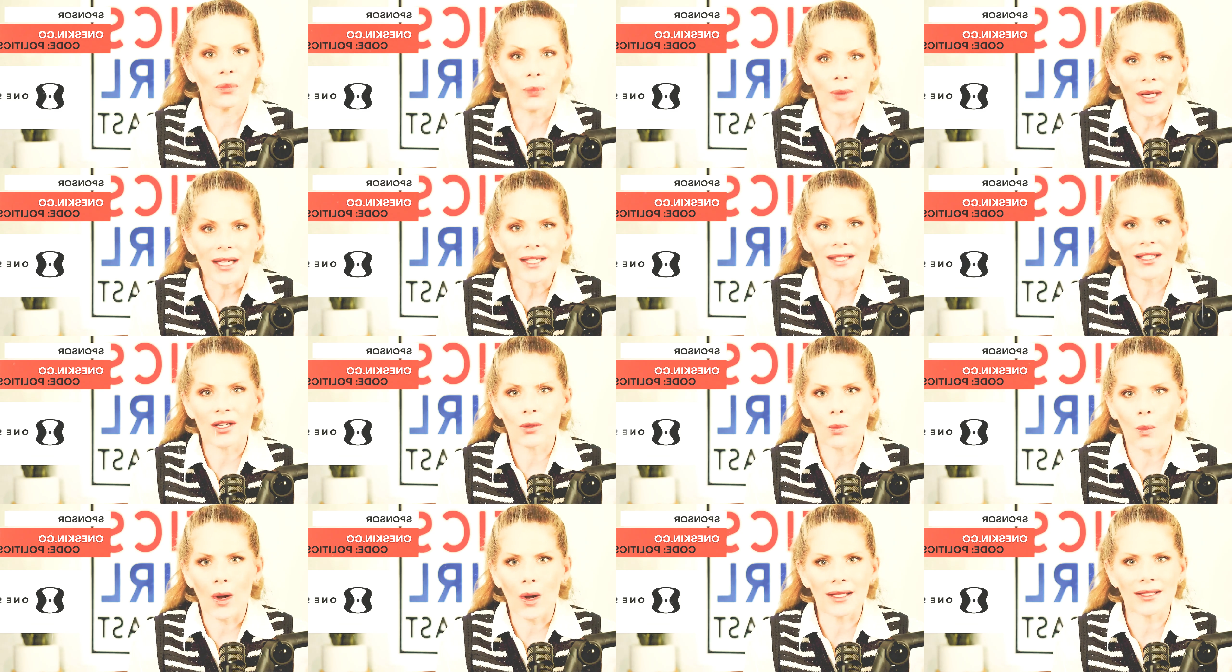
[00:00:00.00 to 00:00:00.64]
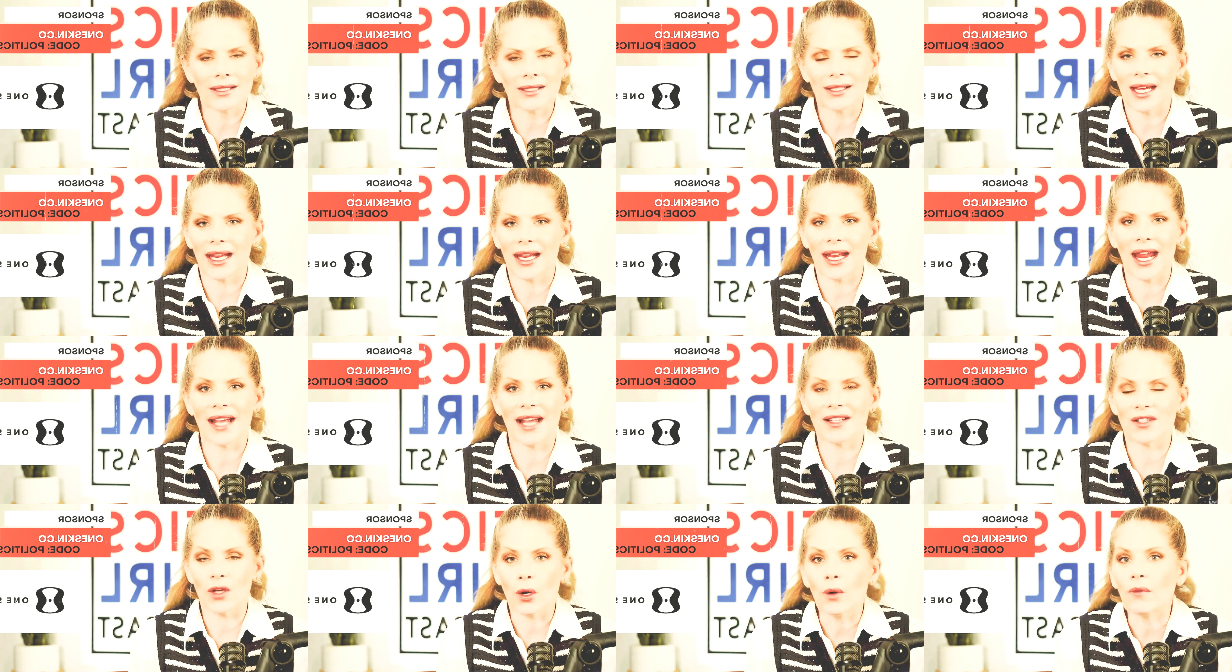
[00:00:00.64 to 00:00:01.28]
a reason
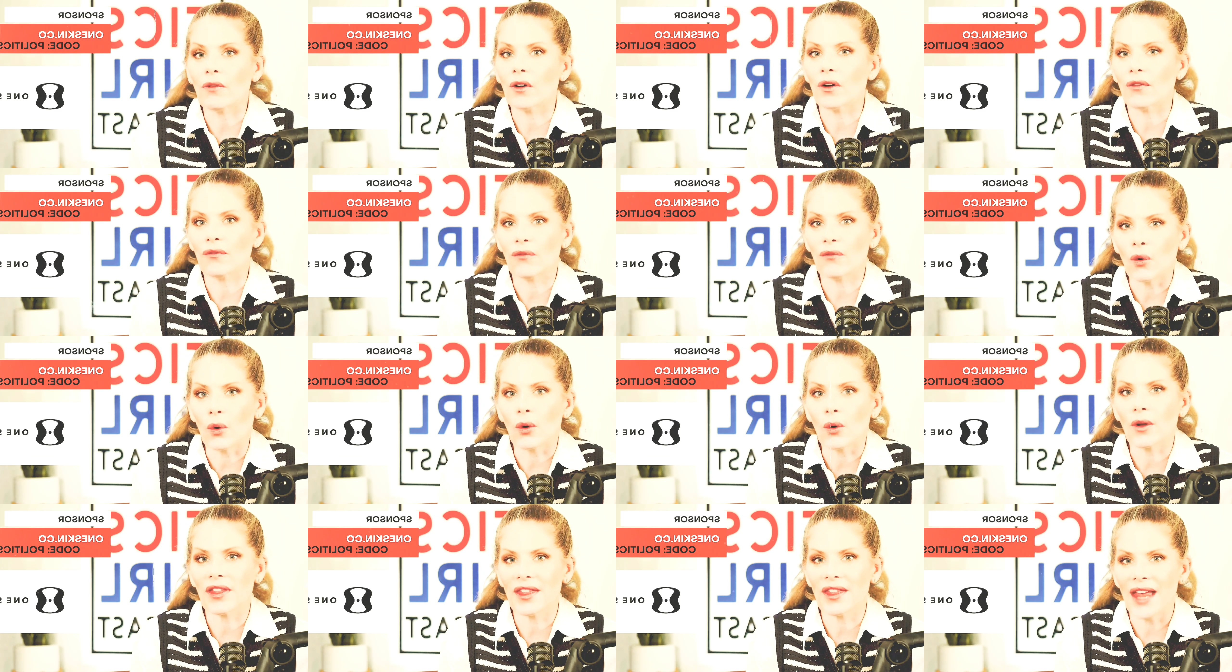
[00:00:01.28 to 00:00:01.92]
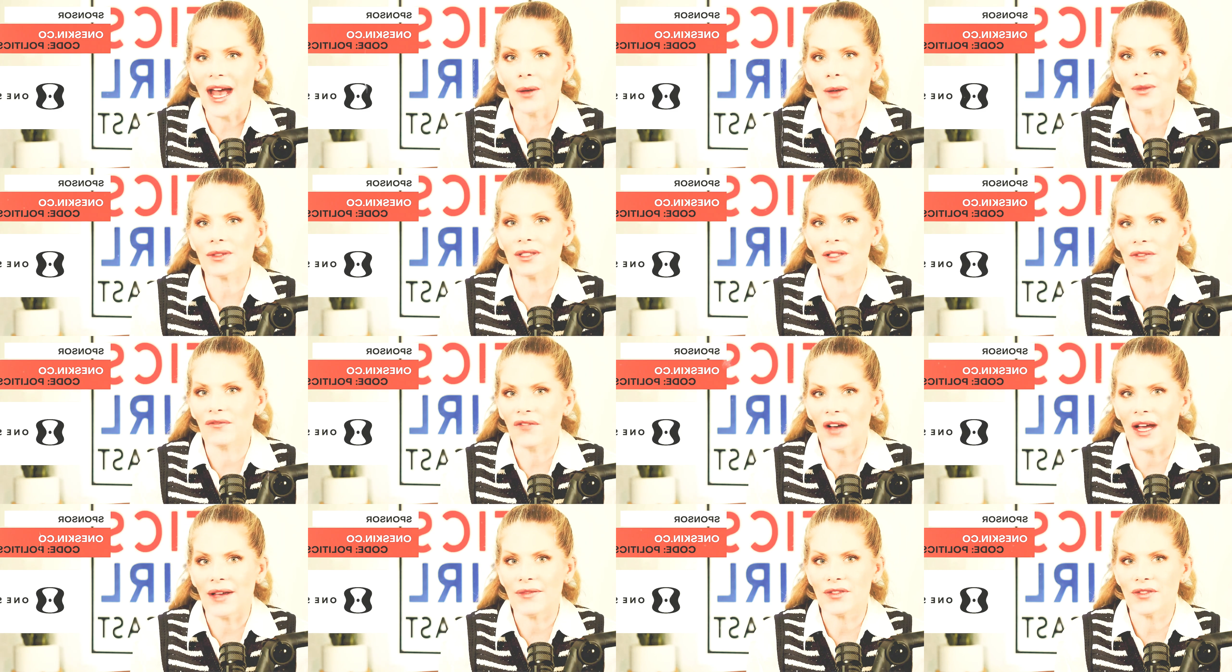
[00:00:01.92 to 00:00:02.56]
OneSkin has over four
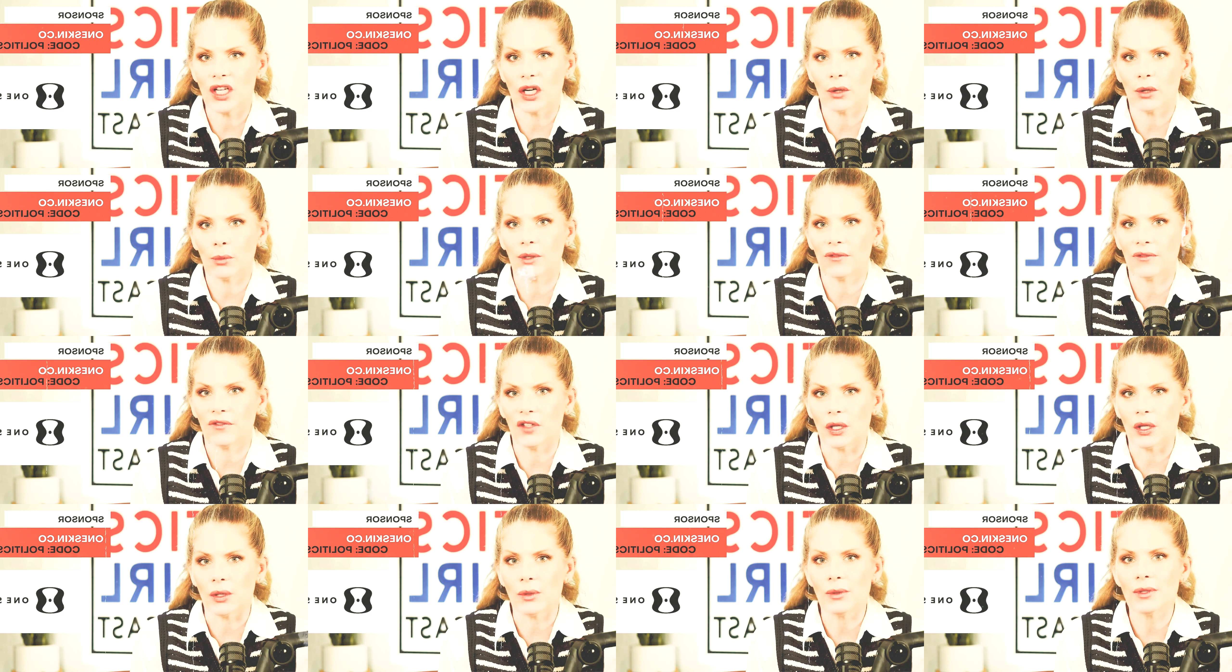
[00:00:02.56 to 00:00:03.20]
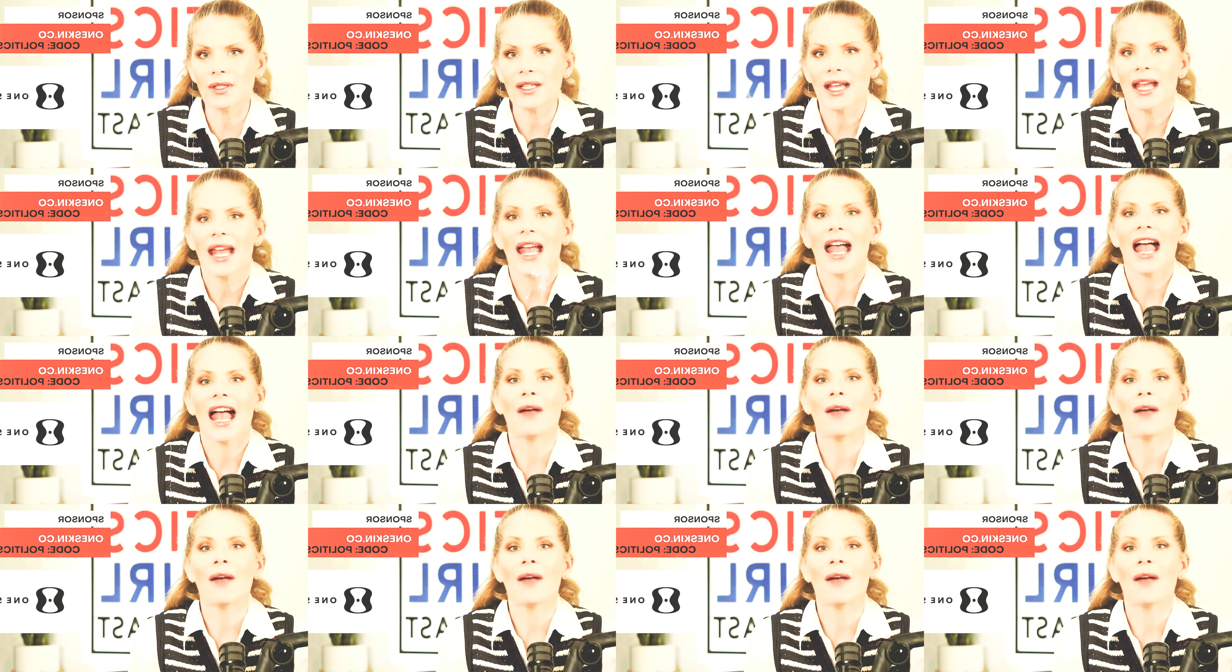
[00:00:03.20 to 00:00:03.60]
thousand five-star reviews